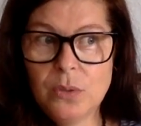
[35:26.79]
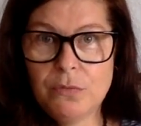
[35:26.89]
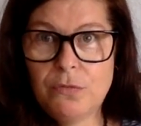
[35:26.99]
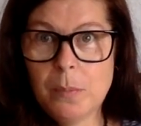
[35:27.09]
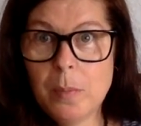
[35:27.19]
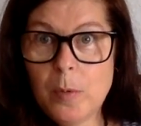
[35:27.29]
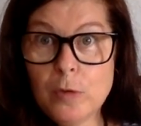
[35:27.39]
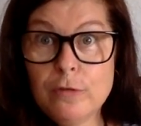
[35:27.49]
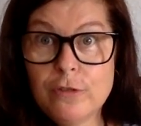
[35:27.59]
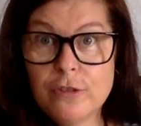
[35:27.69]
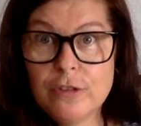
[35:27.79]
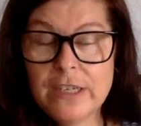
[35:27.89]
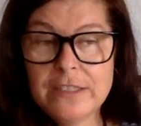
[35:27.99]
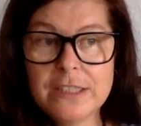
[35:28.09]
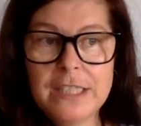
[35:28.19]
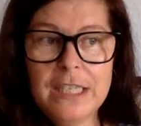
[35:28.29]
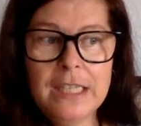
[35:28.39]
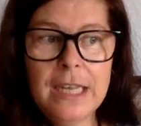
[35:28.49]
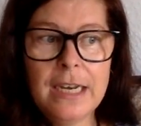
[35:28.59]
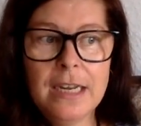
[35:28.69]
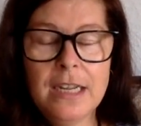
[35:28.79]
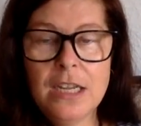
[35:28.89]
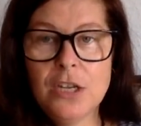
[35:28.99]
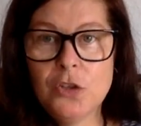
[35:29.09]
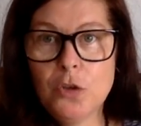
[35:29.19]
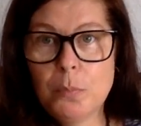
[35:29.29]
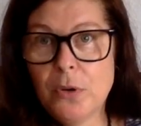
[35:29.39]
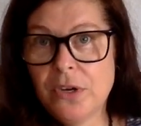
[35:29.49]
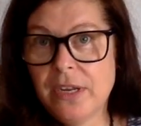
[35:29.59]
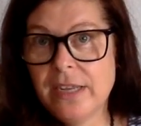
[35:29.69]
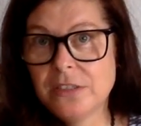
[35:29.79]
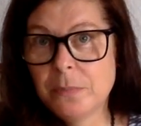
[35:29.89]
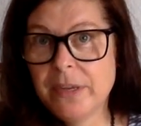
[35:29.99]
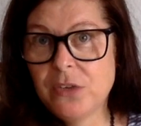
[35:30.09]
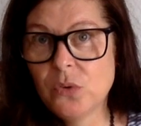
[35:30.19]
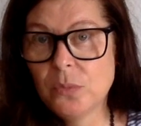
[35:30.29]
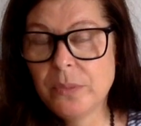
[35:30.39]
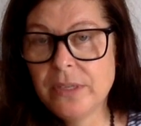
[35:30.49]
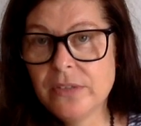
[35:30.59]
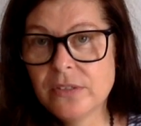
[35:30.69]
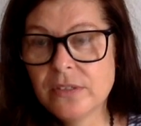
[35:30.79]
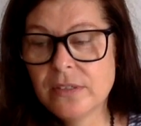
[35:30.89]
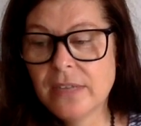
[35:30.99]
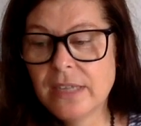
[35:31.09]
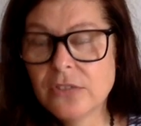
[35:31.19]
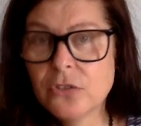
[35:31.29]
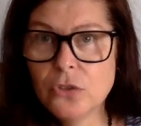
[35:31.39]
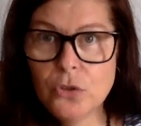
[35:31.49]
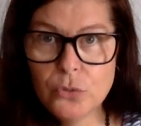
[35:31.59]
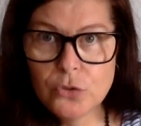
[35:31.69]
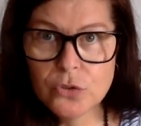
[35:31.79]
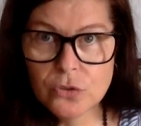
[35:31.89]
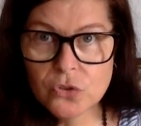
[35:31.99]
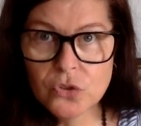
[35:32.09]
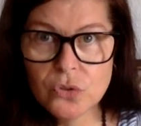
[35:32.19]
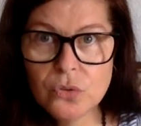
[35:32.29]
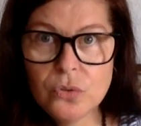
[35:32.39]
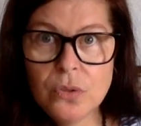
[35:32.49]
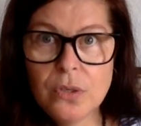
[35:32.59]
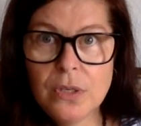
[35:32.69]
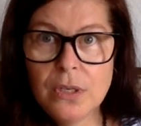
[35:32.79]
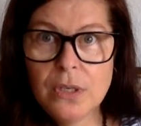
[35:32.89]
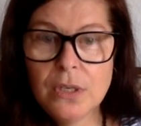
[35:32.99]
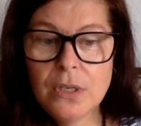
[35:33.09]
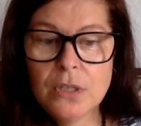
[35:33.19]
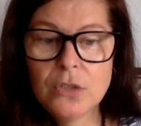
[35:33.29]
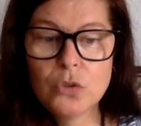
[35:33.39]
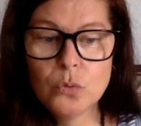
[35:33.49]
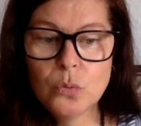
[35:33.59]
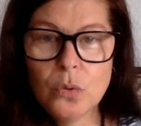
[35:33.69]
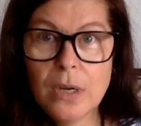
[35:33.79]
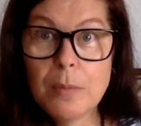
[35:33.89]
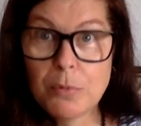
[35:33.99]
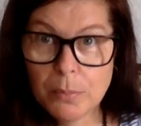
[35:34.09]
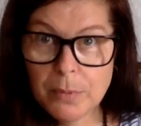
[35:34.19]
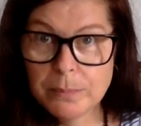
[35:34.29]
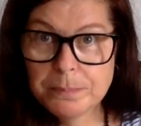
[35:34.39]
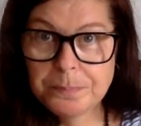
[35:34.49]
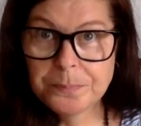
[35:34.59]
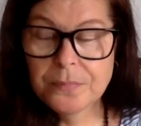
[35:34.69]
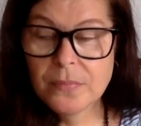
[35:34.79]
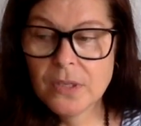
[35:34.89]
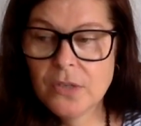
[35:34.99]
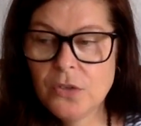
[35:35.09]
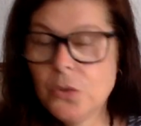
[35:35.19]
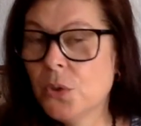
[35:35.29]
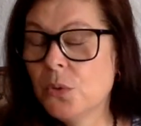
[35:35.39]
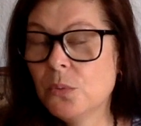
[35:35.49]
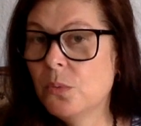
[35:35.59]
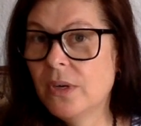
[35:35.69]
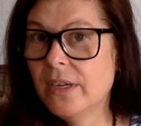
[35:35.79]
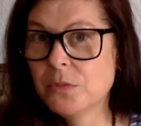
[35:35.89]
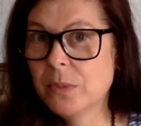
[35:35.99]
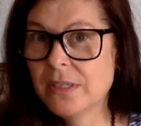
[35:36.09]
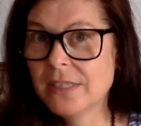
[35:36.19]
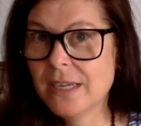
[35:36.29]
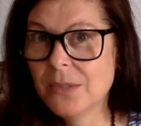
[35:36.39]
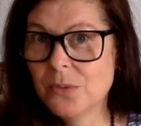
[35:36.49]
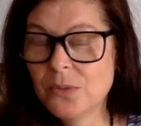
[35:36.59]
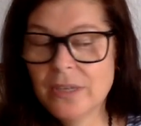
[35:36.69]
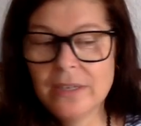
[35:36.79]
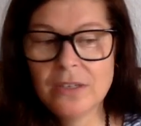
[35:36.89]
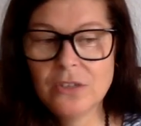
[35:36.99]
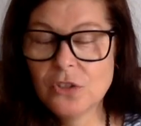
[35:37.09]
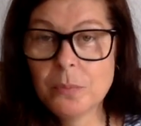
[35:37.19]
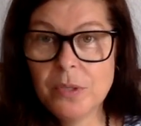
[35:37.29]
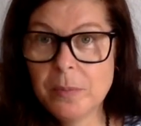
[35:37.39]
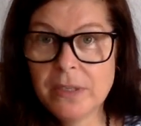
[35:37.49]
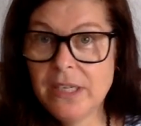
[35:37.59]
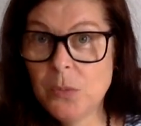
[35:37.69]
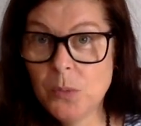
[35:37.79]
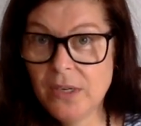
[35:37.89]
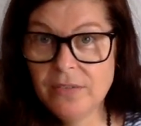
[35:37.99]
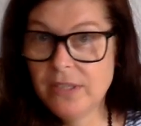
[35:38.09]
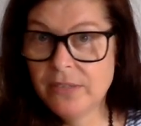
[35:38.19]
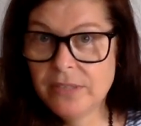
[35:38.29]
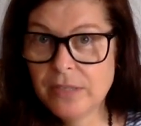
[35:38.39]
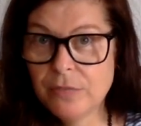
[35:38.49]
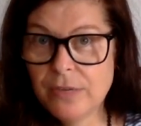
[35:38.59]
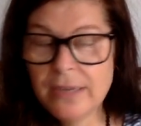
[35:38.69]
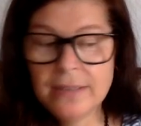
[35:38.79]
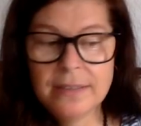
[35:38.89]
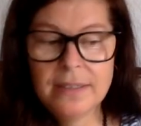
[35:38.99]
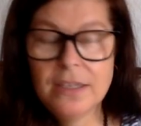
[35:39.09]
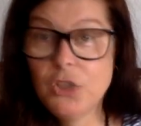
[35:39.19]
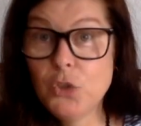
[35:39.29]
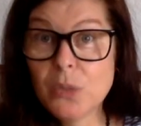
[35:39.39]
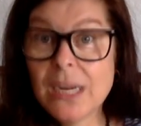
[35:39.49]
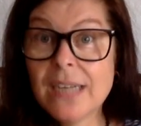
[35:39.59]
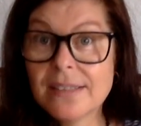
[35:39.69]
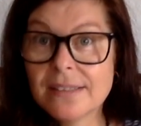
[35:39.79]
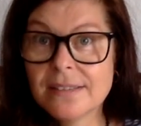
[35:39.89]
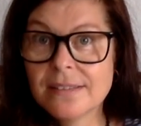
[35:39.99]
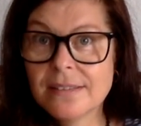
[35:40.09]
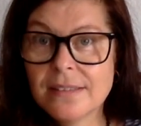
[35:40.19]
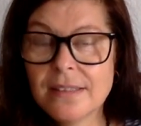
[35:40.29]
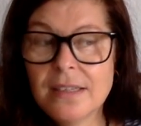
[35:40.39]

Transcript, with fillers: and look at it from above and see that your body has made you obese as a solution to a problem. You know as well as I do that some people can eat whatever and never get fat. You can't.